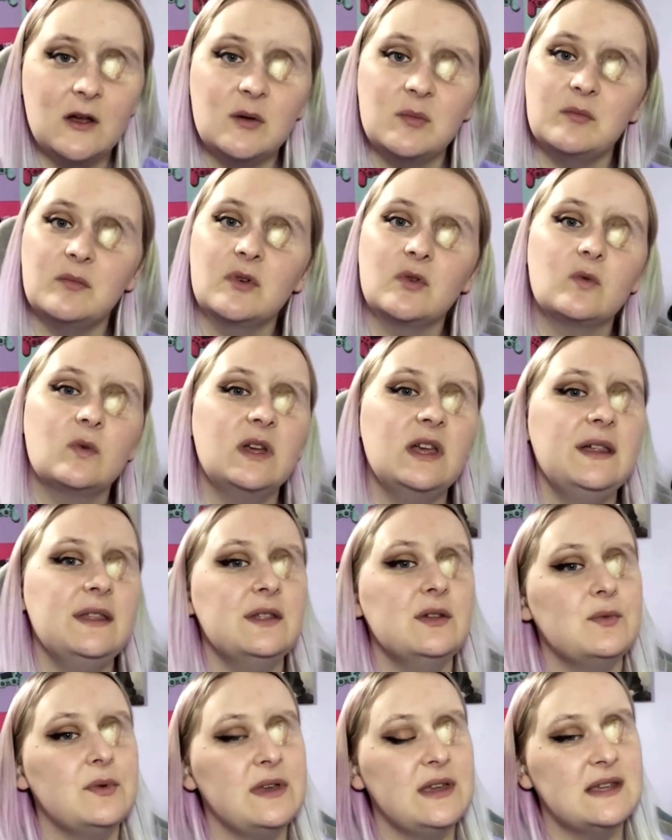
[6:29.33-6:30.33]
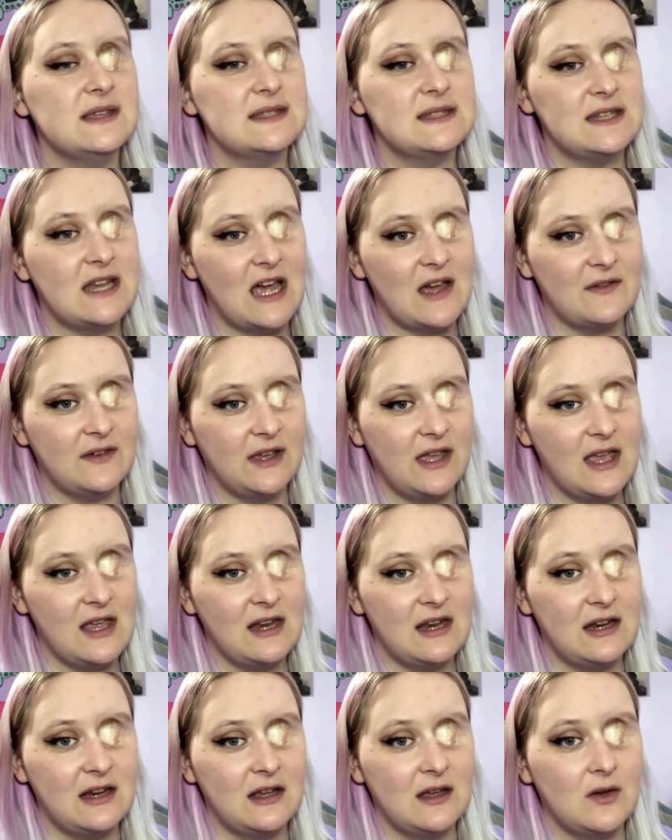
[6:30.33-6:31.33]
Marie Louise
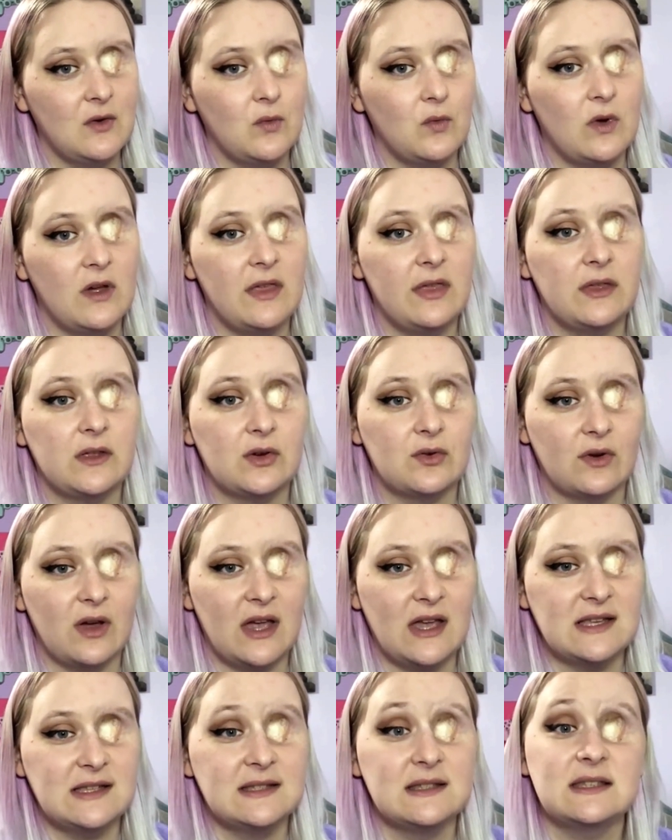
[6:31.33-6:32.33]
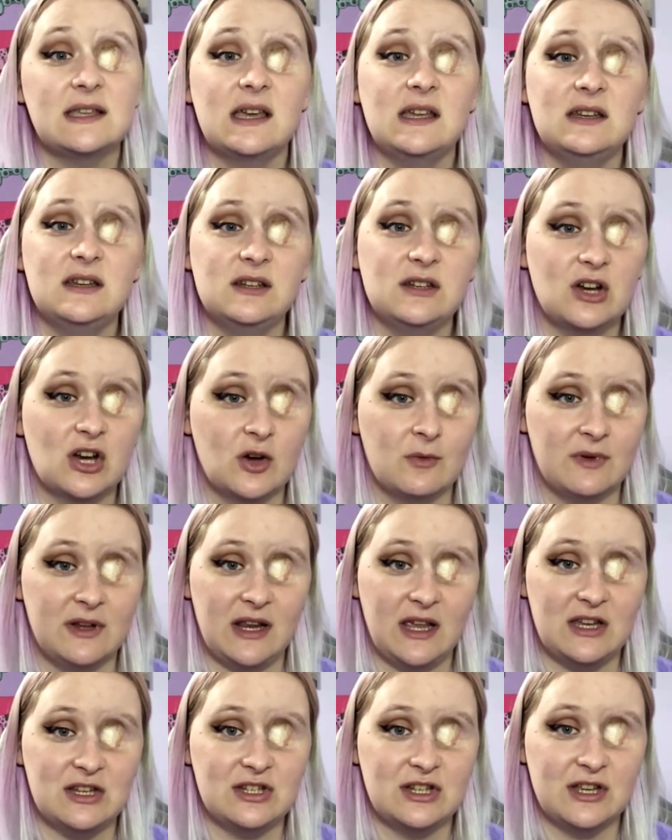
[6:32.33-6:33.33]
navigated it with grace and
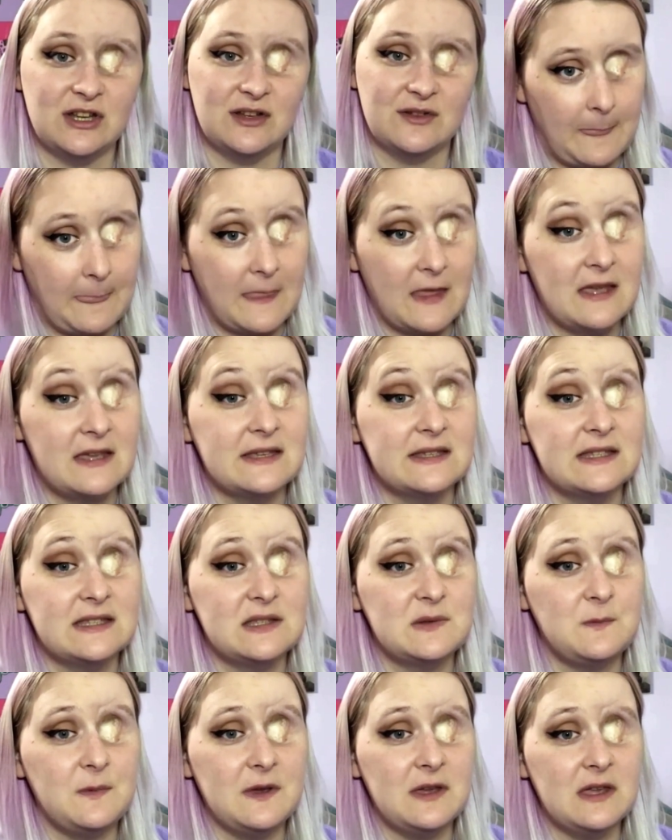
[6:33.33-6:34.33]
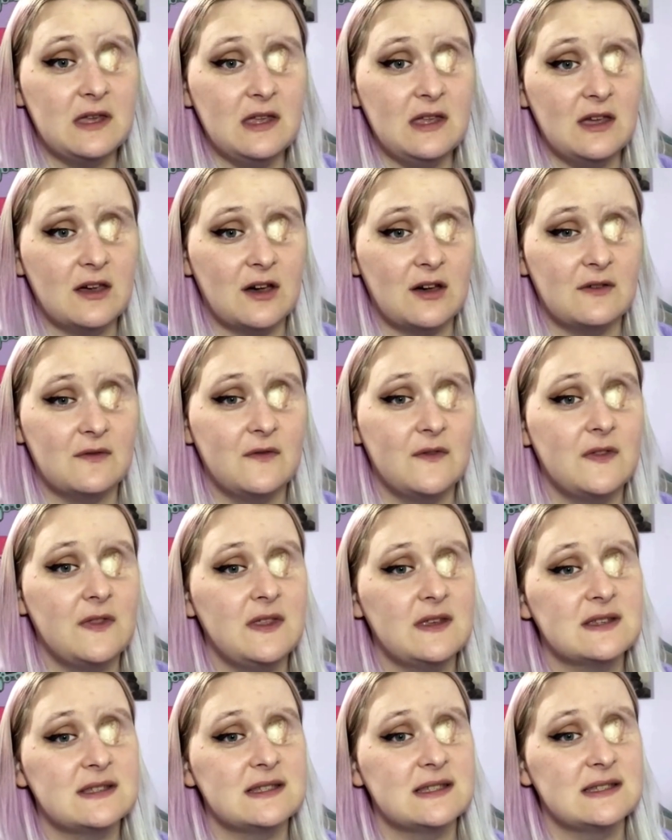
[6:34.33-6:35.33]
determination. Speaking of
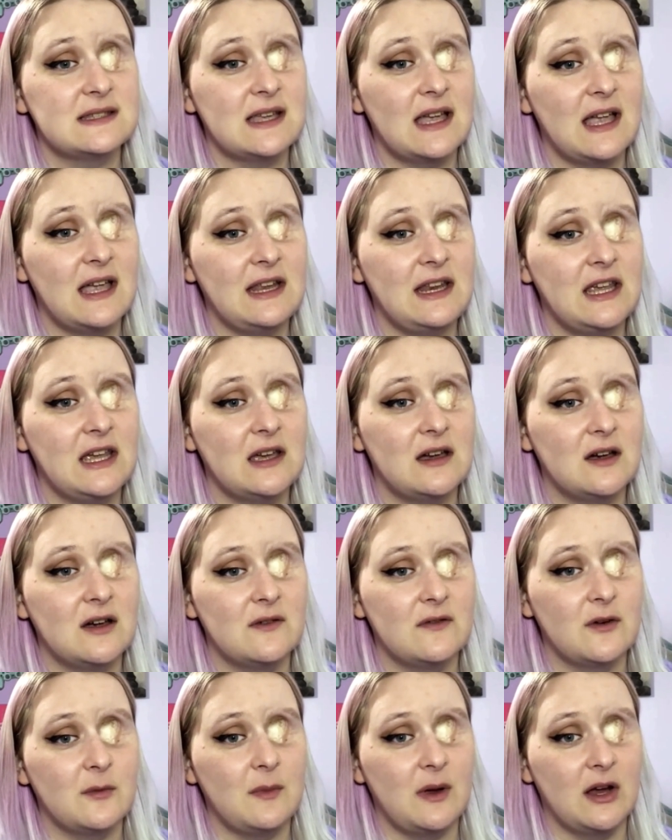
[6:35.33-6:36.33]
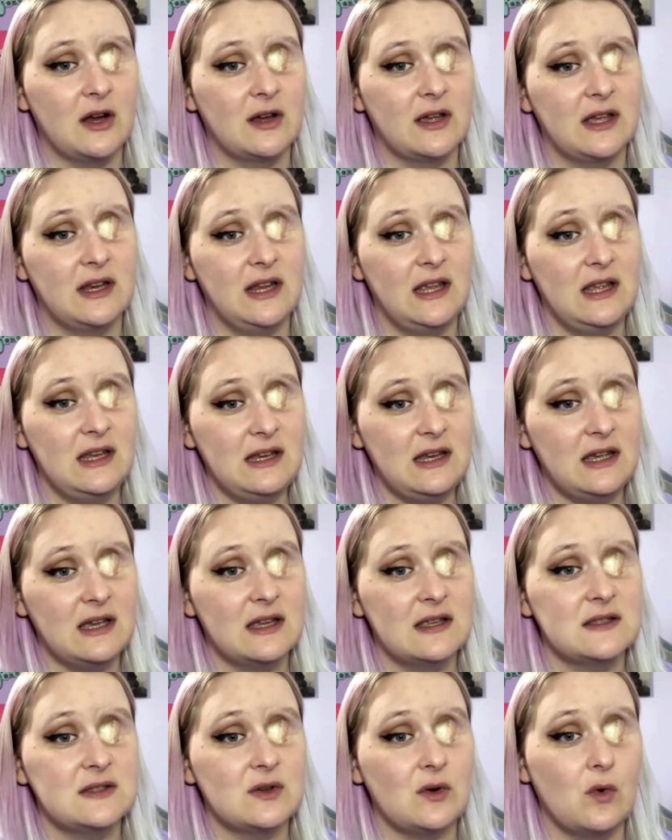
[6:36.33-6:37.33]
the Society of American
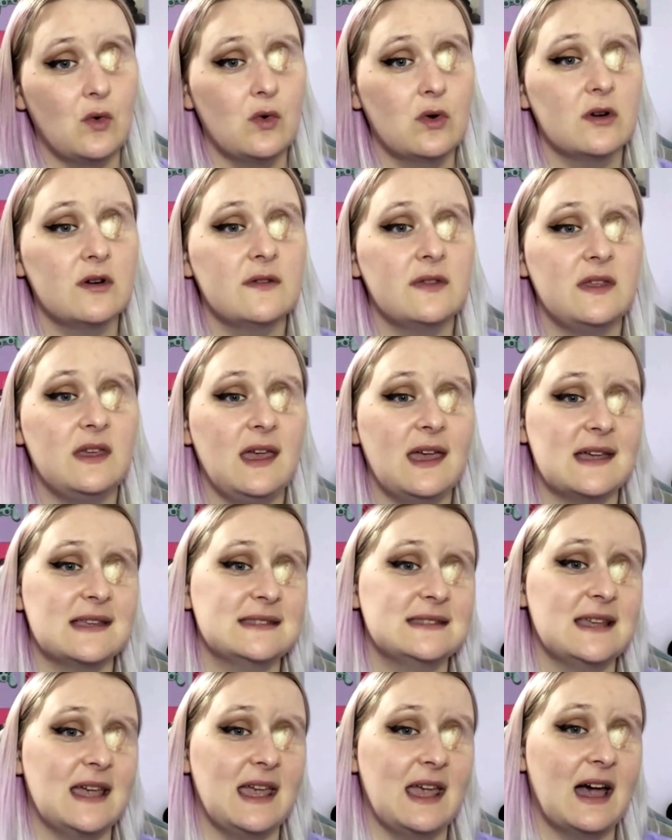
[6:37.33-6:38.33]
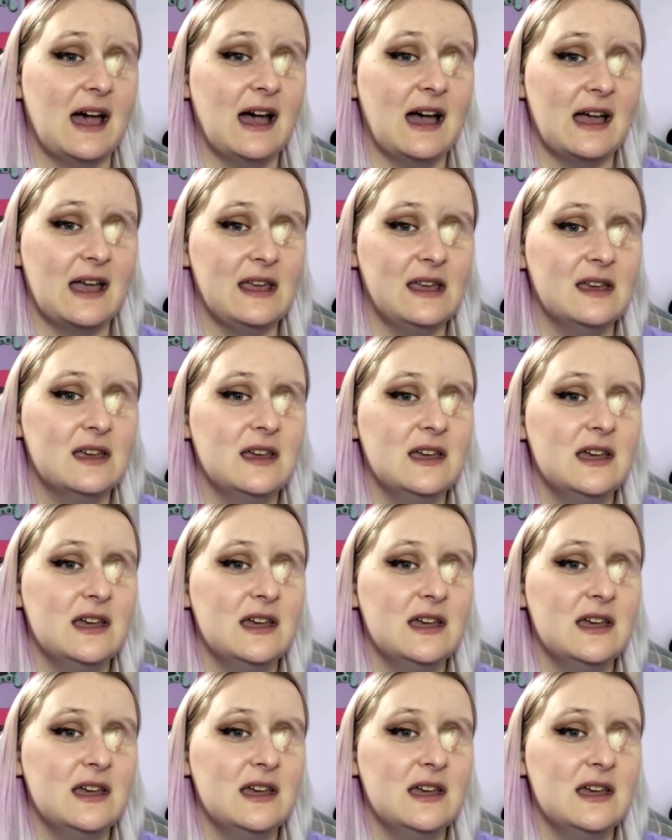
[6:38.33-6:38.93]
Indians, or the SAI,